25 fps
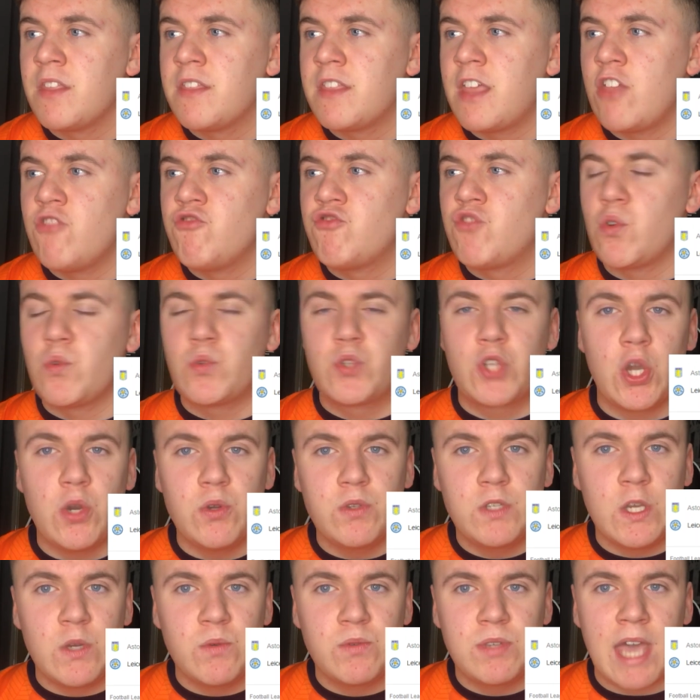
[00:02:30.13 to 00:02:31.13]
then drew
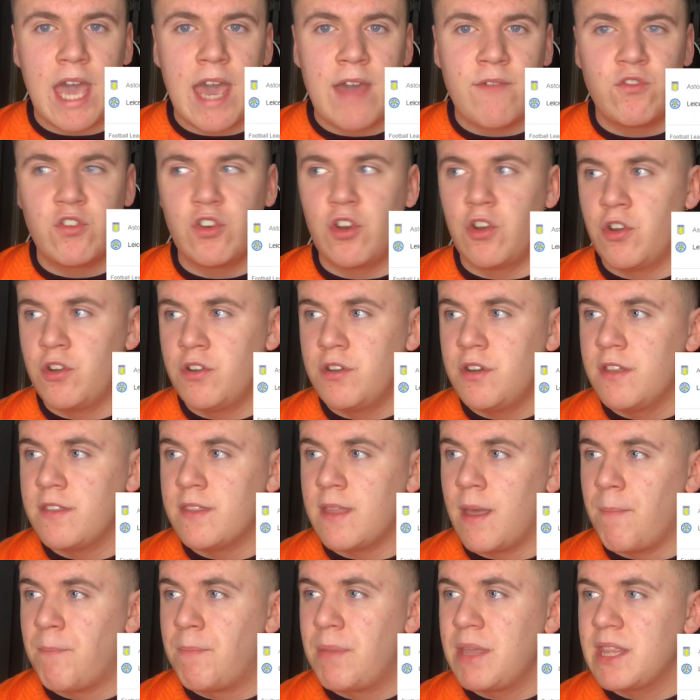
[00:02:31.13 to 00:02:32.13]
2-2 to Everton, and
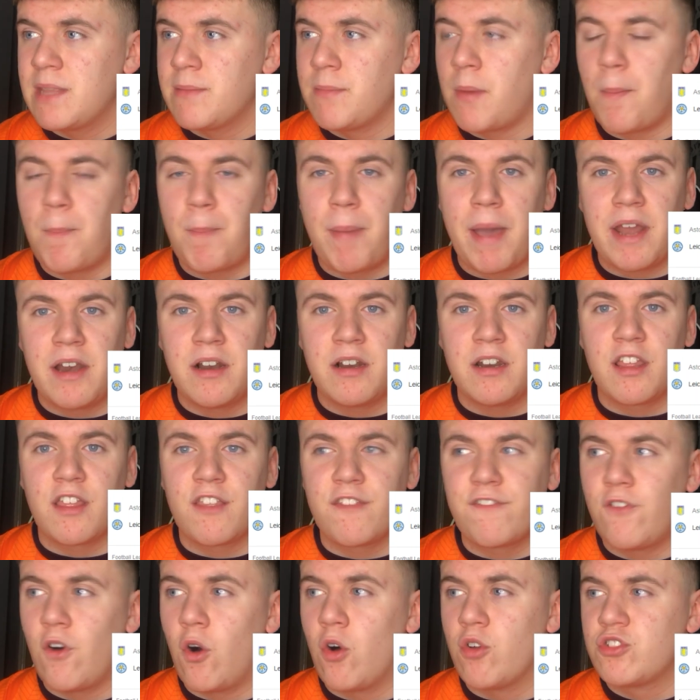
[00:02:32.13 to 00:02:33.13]
then beat them on
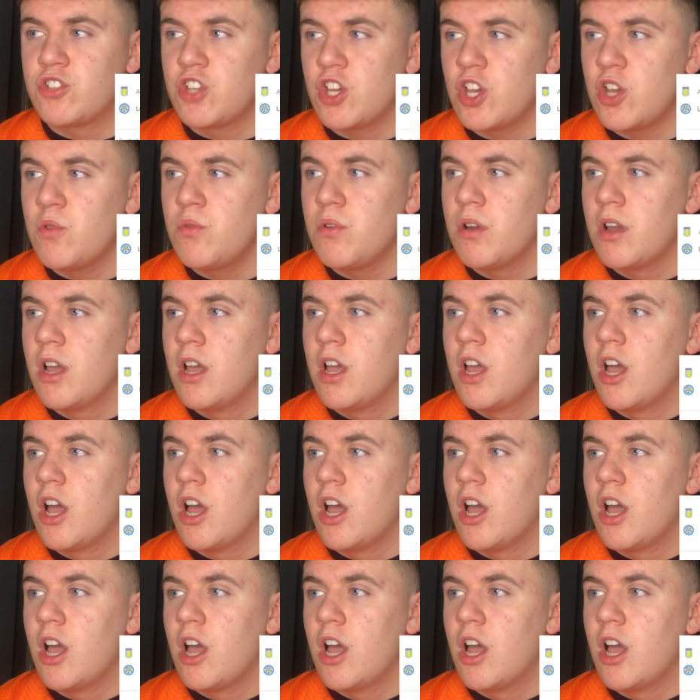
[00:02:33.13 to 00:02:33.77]
penalties 4-2,